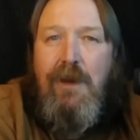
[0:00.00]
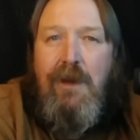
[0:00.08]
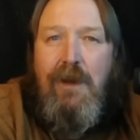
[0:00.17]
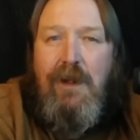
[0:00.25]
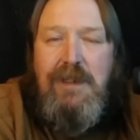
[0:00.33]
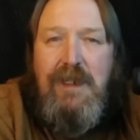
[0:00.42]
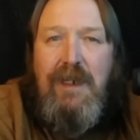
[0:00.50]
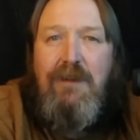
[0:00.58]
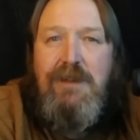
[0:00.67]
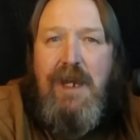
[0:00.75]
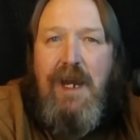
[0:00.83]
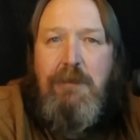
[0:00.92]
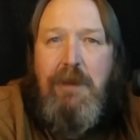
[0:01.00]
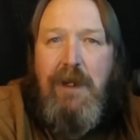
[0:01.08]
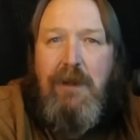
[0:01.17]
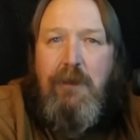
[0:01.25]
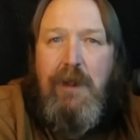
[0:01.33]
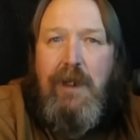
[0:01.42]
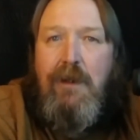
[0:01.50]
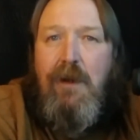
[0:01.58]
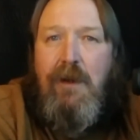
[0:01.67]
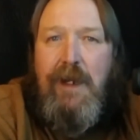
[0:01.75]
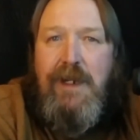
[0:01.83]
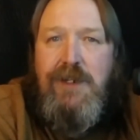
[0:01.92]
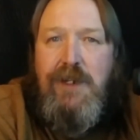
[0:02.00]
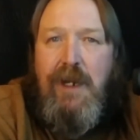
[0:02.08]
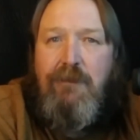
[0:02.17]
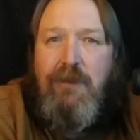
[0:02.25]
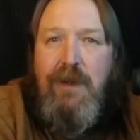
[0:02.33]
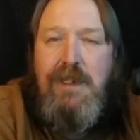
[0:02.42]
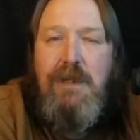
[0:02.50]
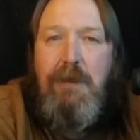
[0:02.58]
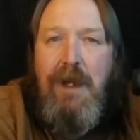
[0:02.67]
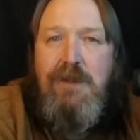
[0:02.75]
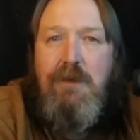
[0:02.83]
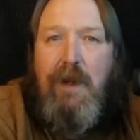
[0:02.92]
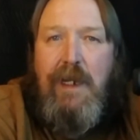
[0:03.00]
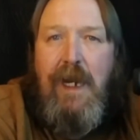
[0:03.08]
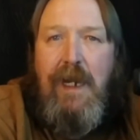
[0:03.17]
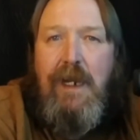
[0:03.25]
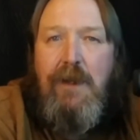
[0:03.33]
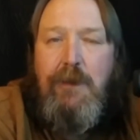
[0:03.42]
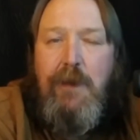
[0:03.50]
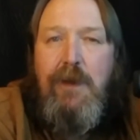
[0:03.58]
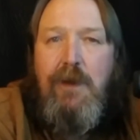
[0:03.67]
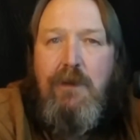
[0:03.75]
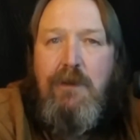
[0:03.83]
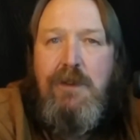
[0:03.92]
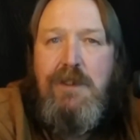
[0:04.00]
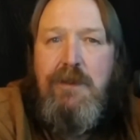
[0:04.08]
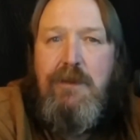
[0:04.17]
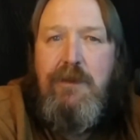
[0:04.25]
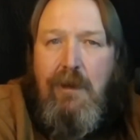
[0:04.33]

A single sideband rig on HF is about 2,800 Hz.